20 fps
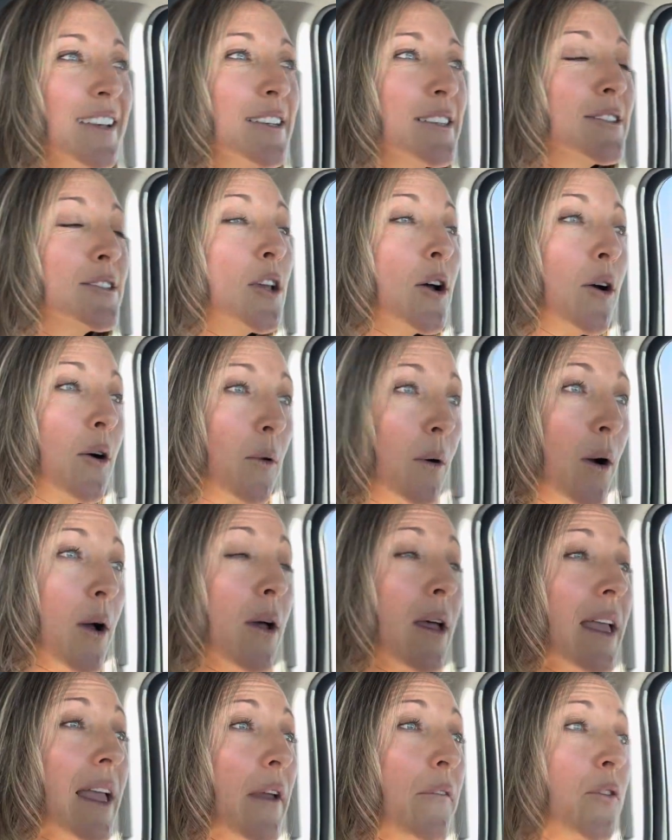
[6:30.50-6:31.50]
So
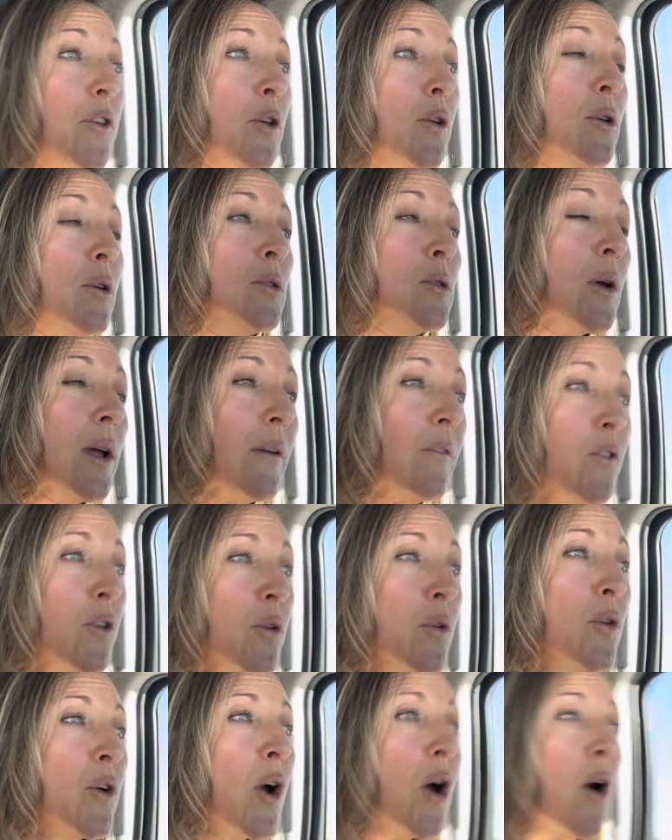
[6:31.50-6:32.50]
if
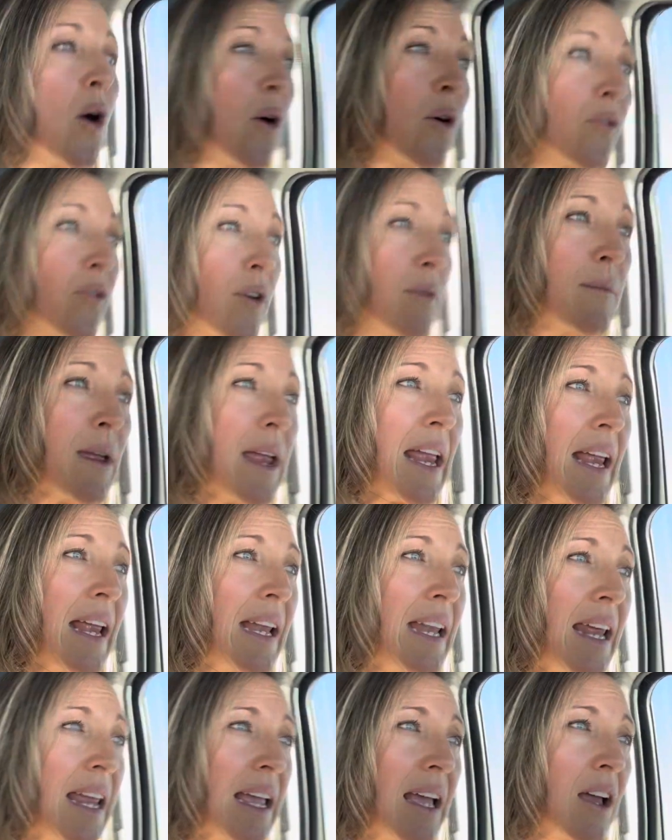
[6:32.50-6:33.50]
you go from
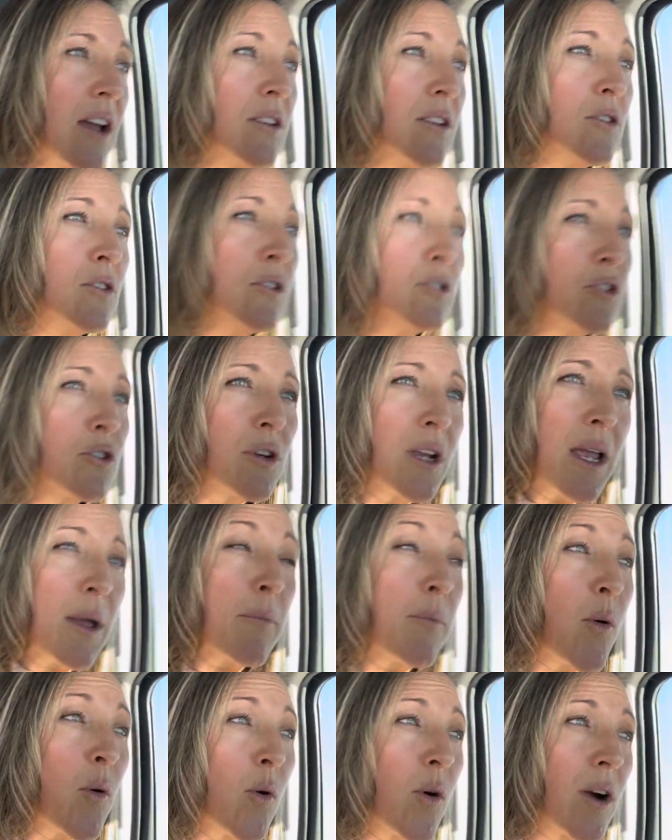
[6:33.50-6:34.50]
eating a
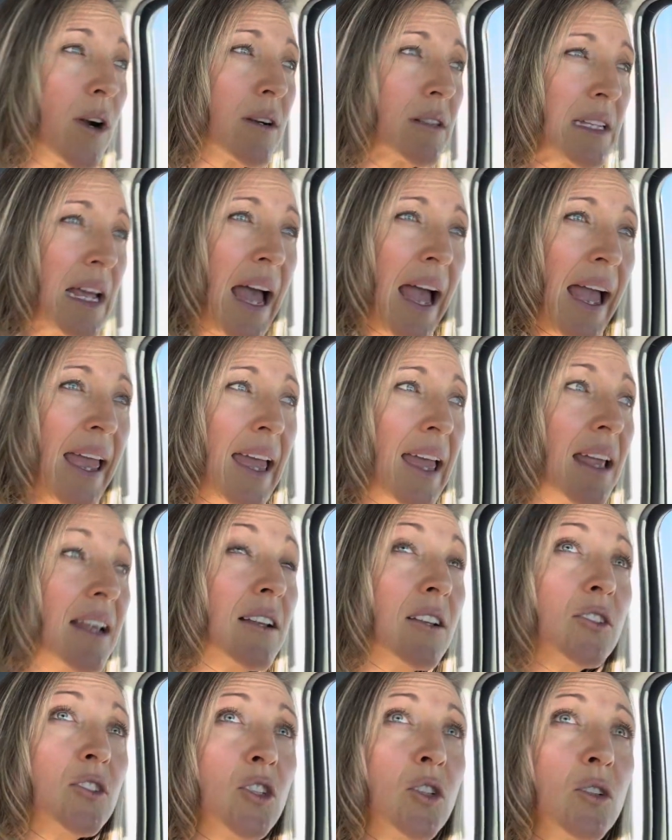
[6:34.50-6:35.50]
nutrient poor diet
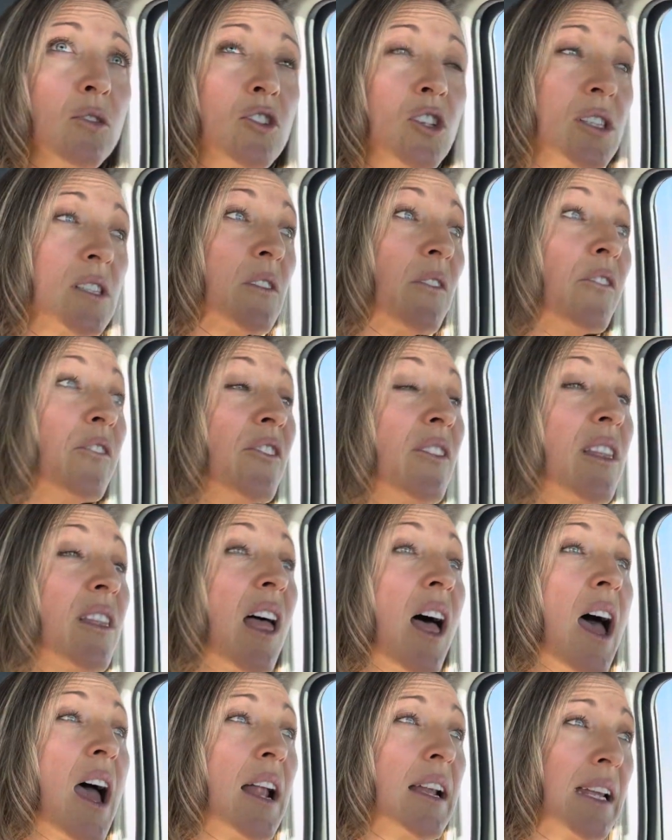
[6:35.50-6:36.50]
to just
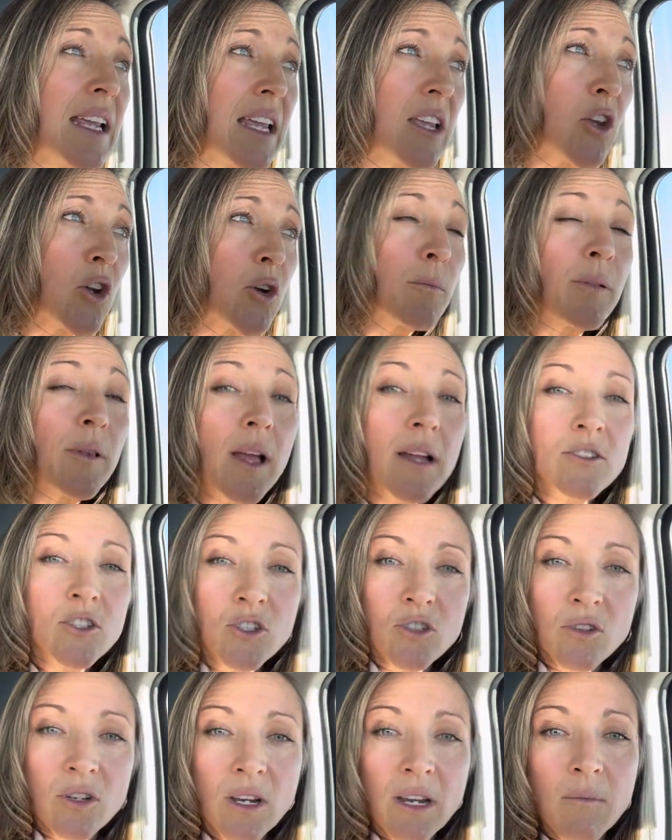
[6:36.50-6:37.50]
flooding your
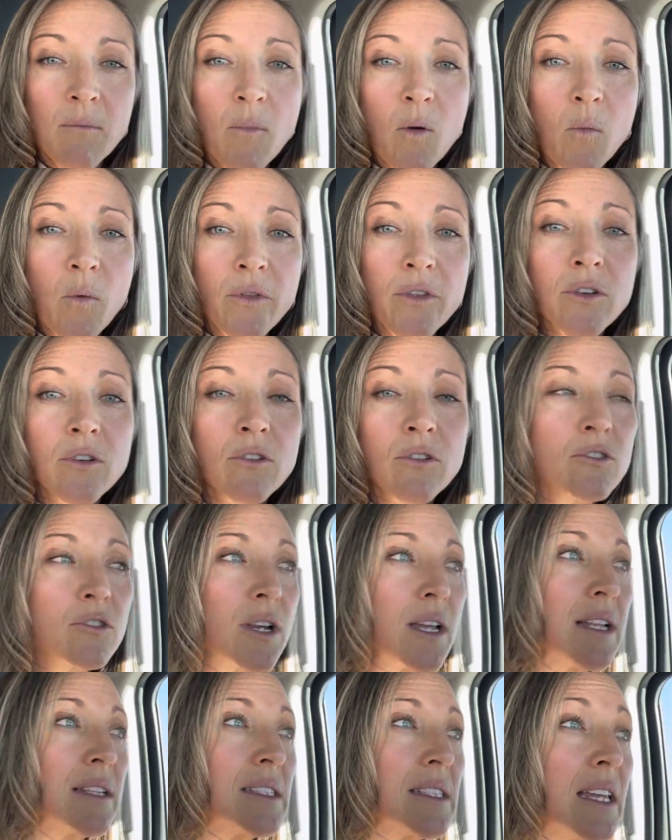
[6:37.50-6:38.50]
bloodstream with
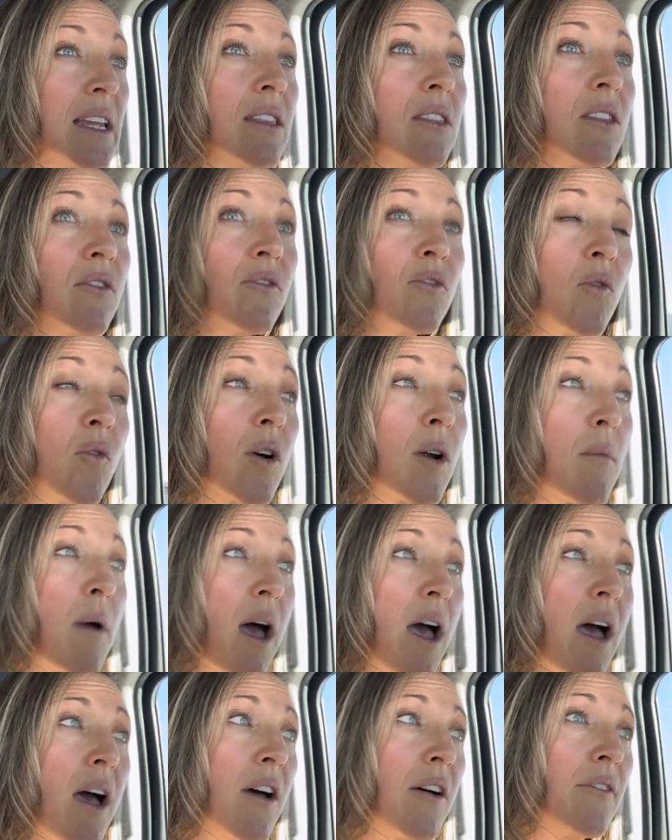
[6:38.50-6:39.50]
nutrients in the form
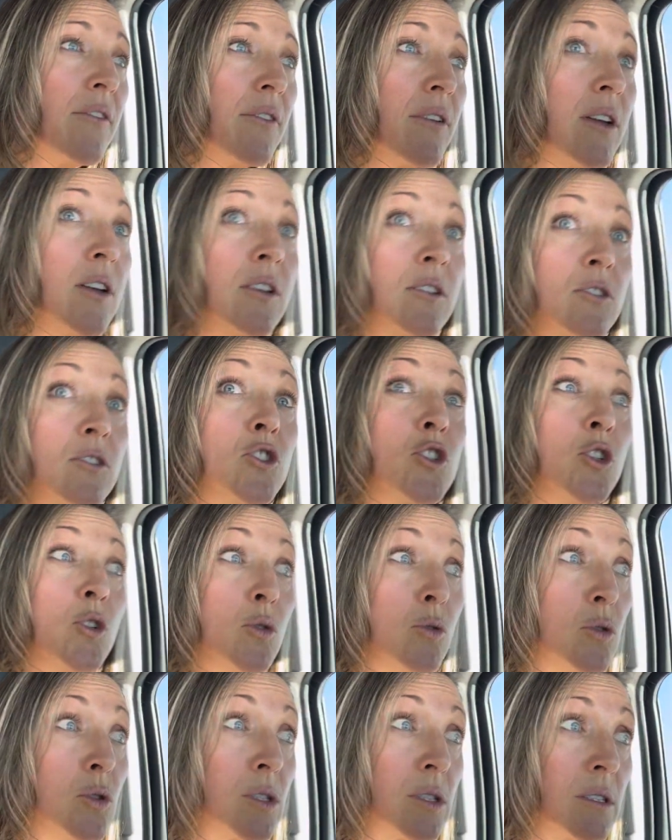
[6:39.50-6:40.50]
of
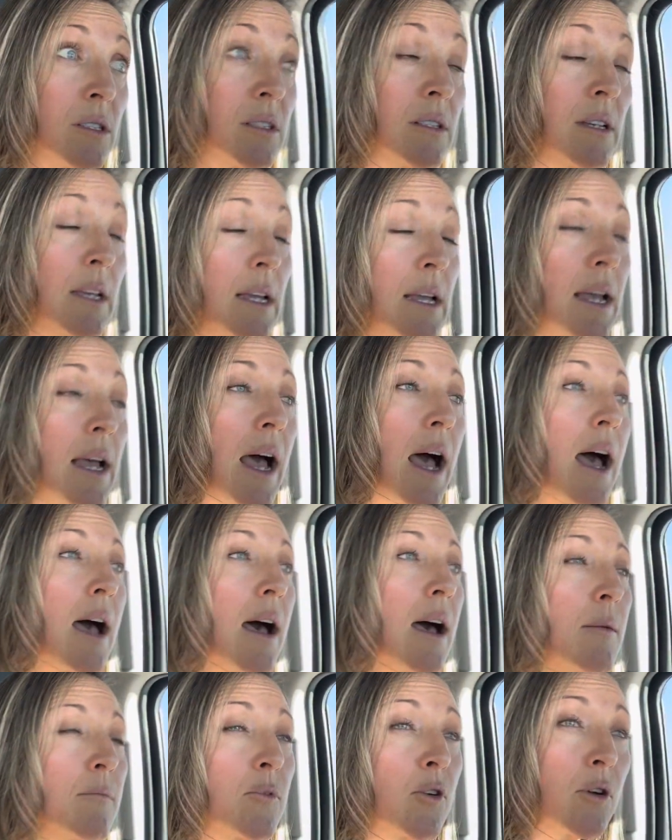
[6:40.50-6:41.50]
juice,
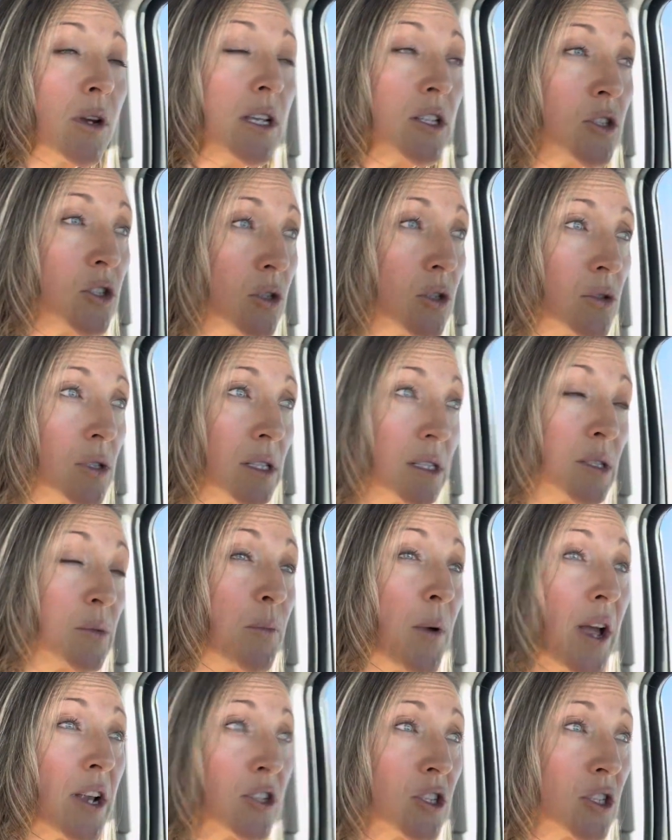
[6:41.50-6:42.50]
green juice
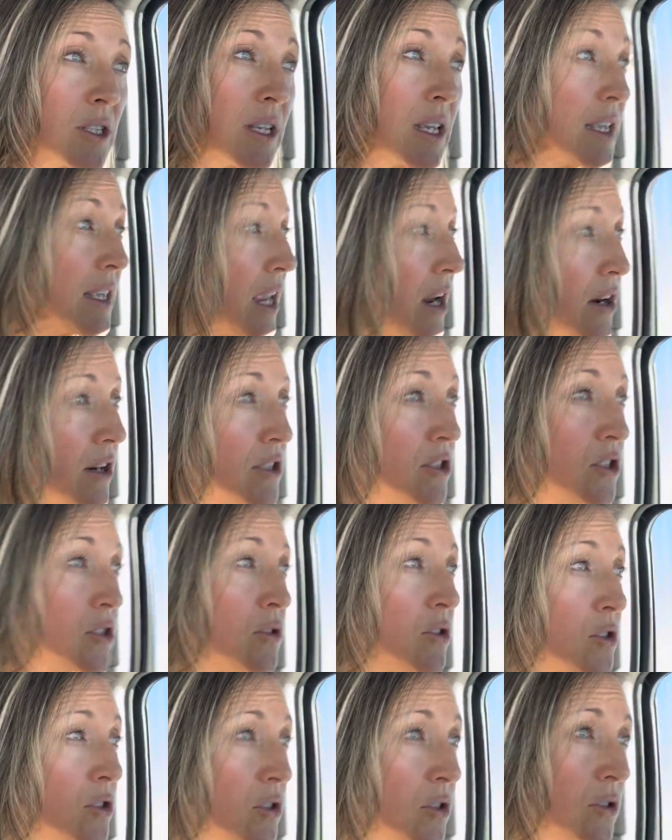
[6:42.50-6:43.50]
especially, carrot
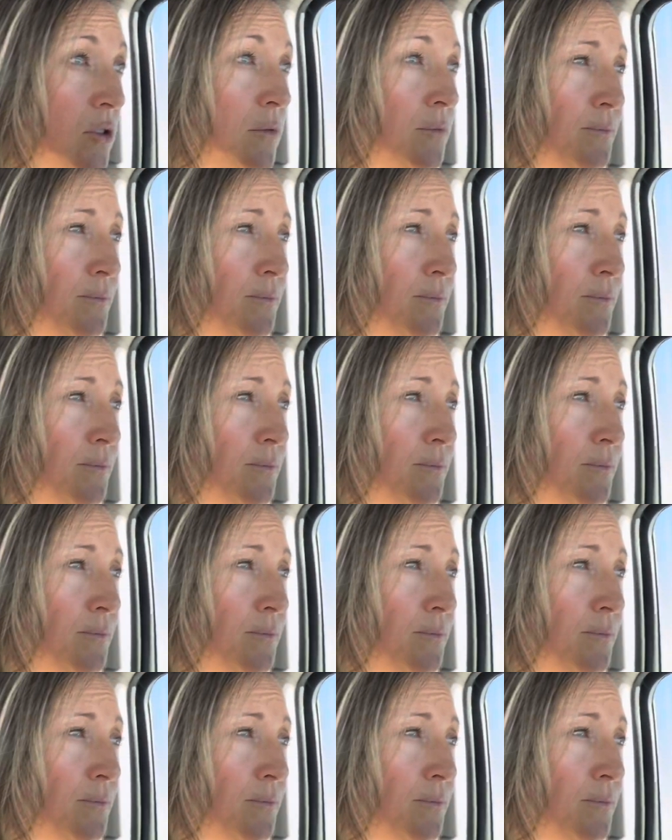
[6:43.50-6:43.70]
juice too.